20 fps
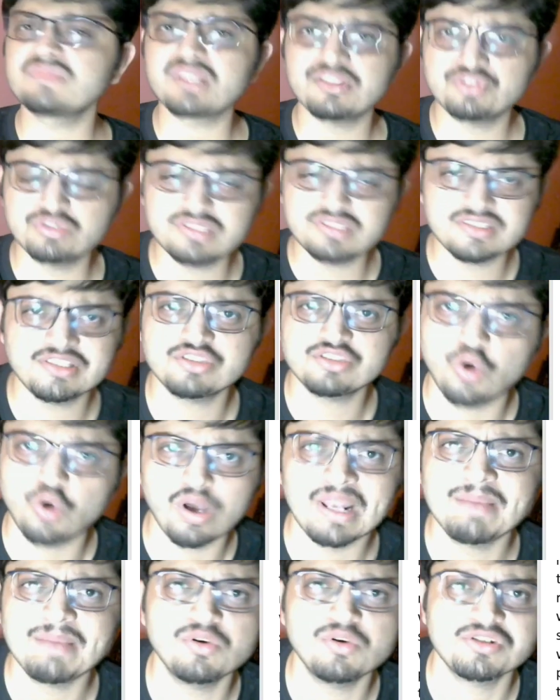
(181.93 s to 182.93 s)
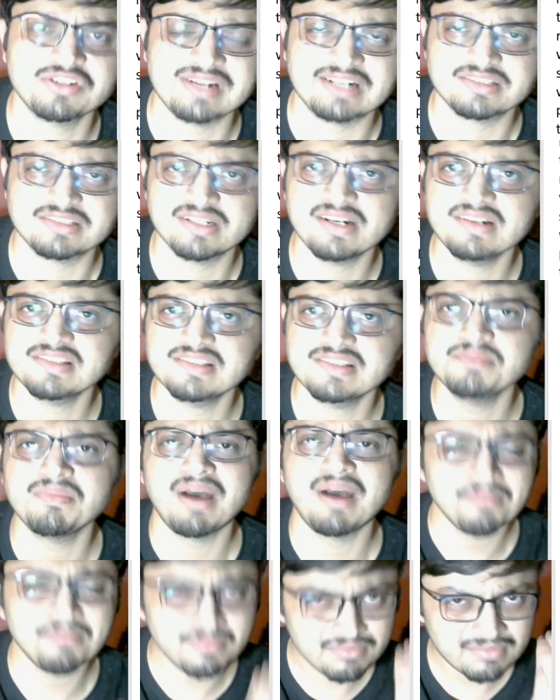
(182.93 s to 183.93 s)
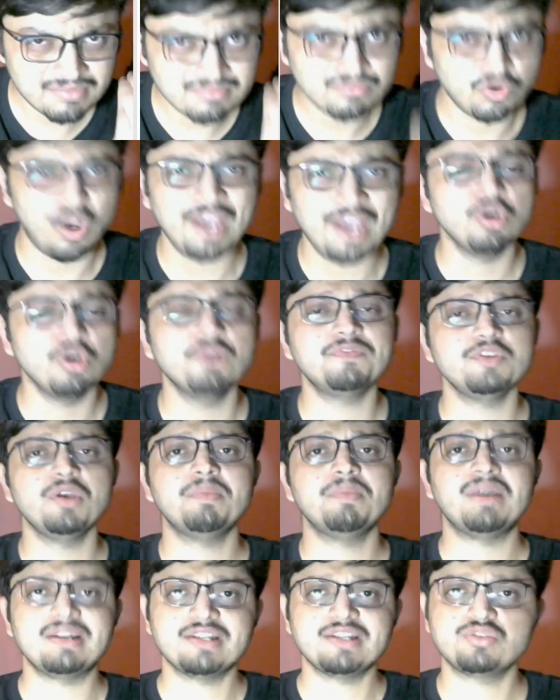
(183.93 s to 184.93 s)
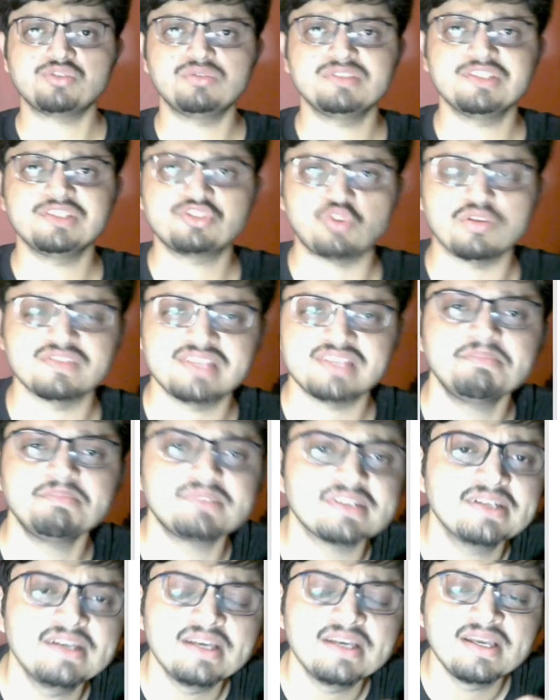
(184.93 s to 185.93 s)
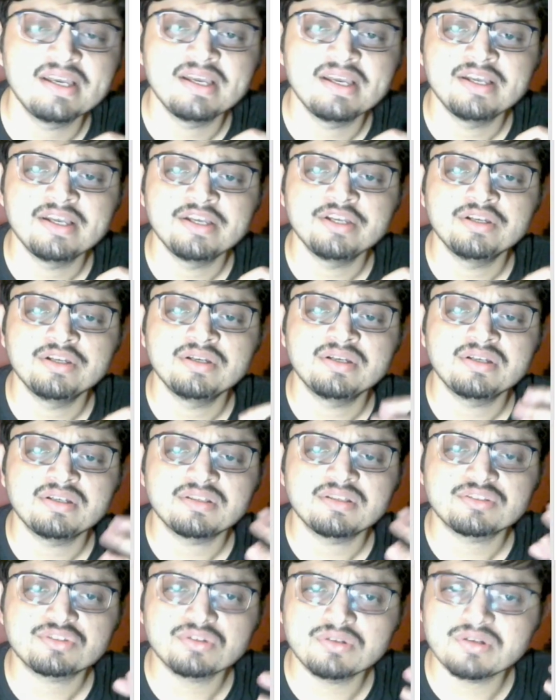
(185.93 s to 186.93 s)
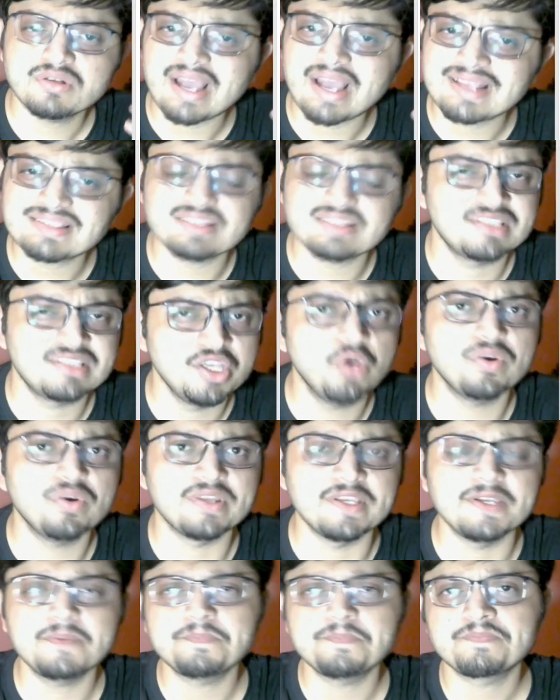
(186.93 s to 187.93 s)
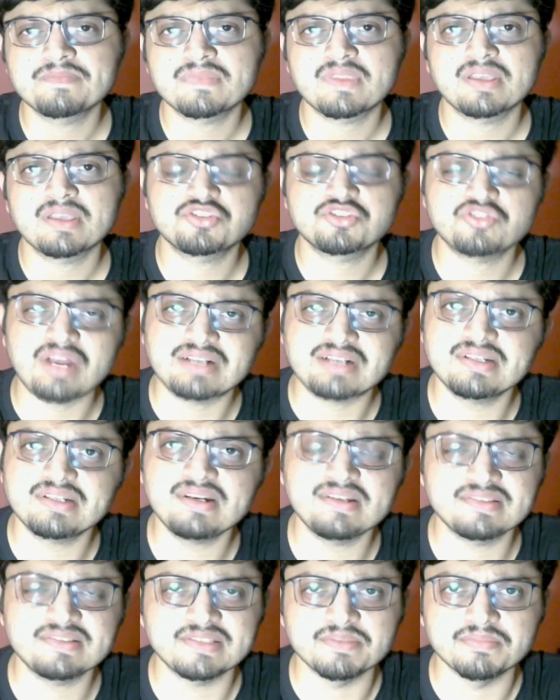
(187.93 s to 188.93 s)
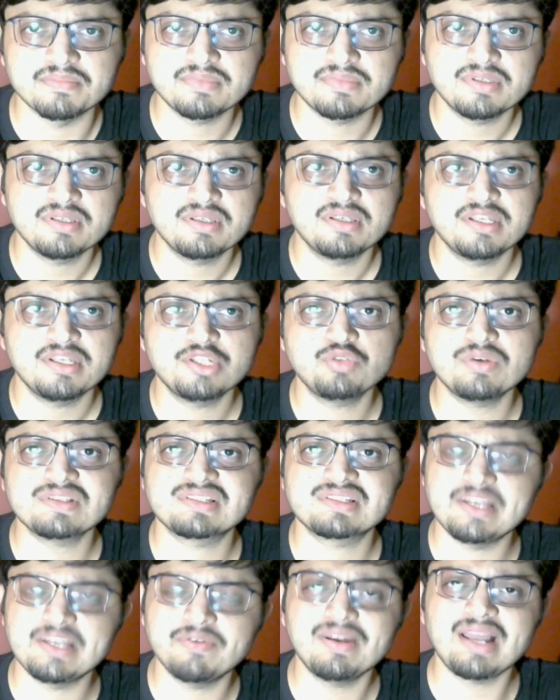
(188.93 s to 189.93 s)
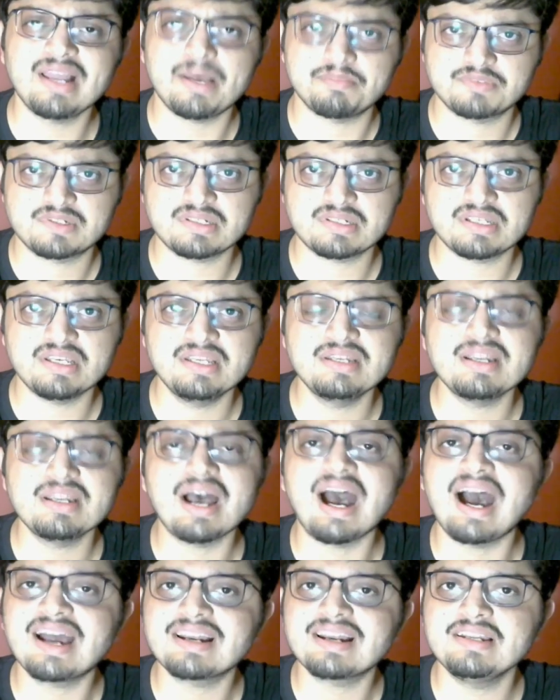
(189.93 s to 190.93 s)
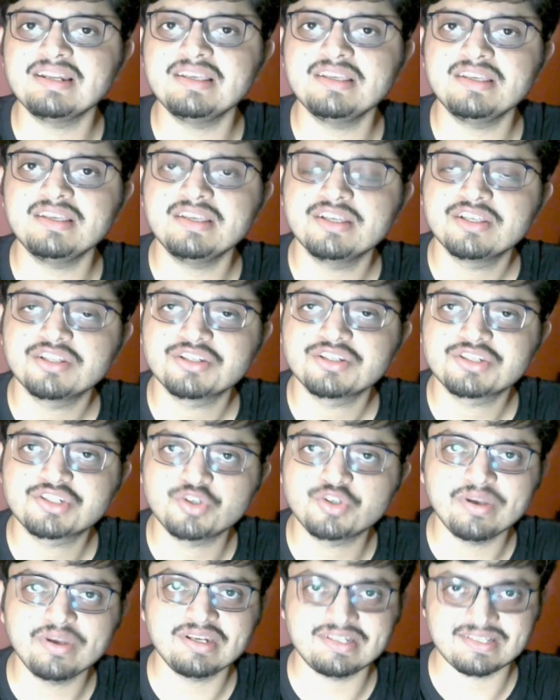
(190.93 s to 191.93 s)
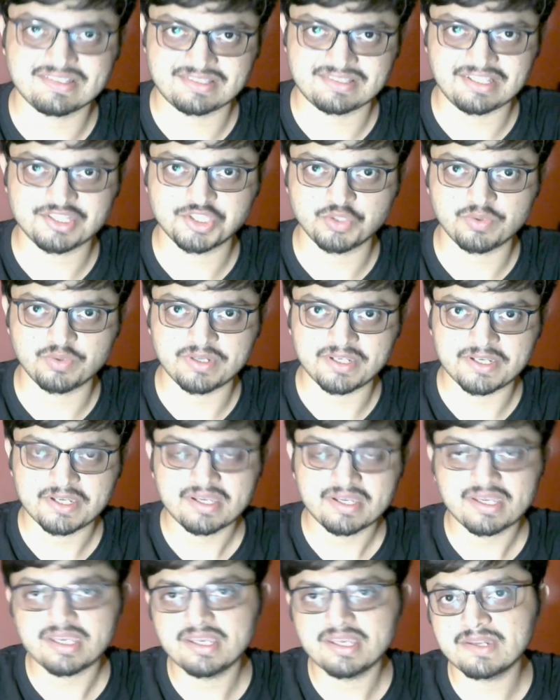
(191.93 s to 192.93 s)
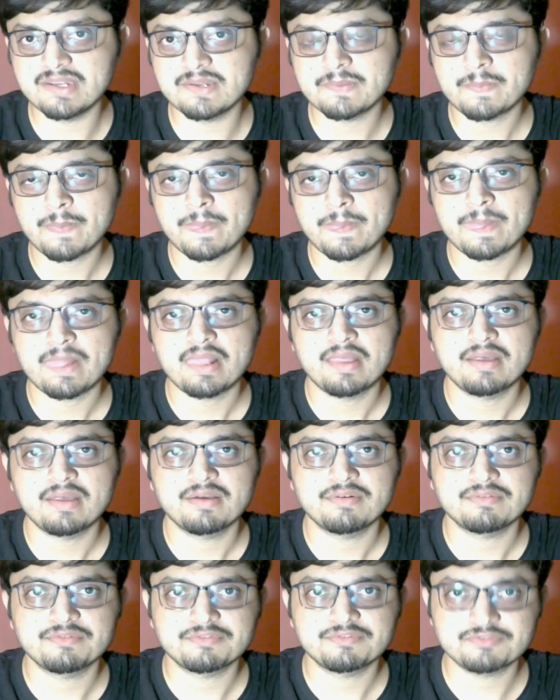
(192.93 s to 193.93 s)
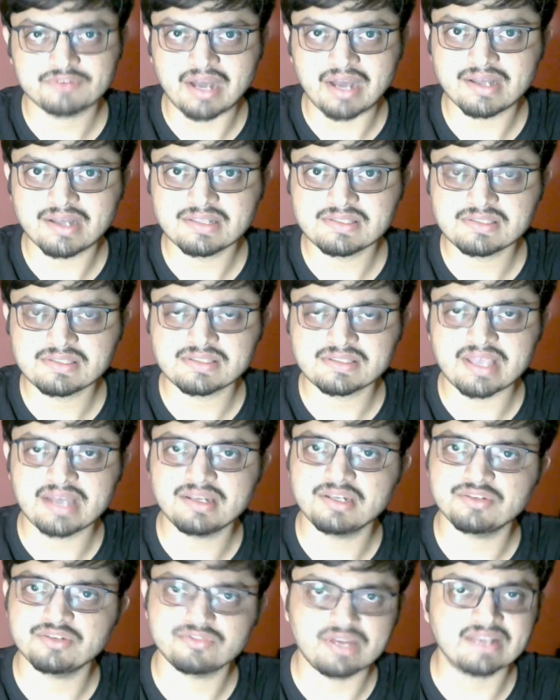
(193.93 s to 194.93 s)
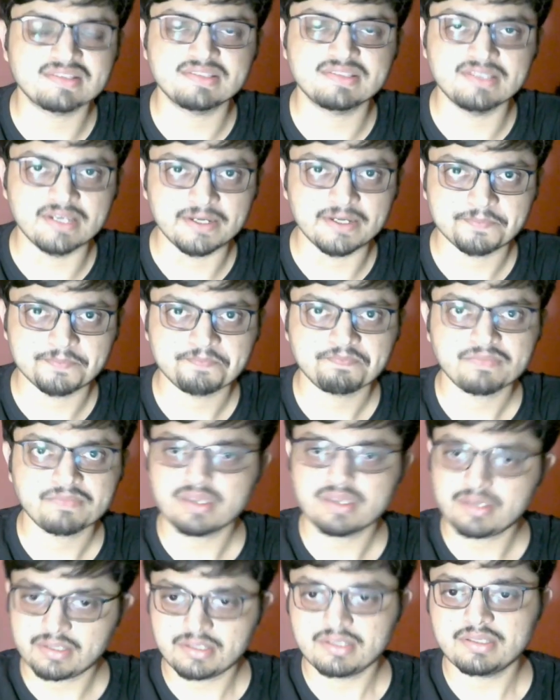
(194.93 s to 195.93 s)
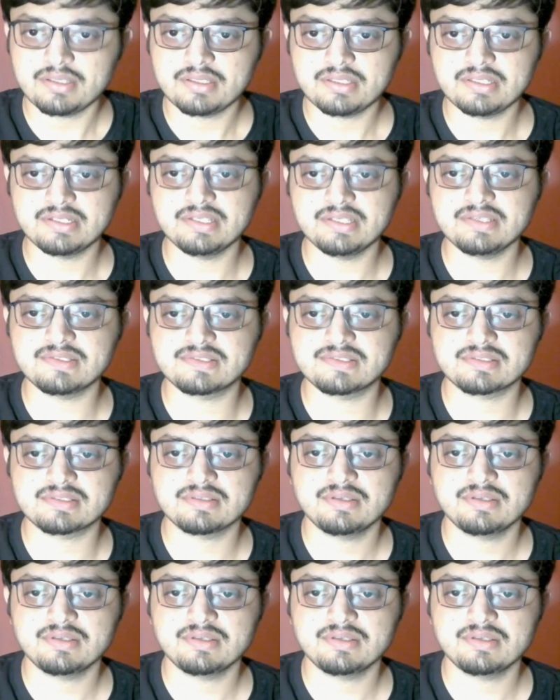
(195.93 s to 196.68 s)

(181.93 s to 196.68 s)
So this is all about structuralism. I hope you have understood this concept. So as a theory, structuralism, it was developed in early 20th century in France and in Russia. It is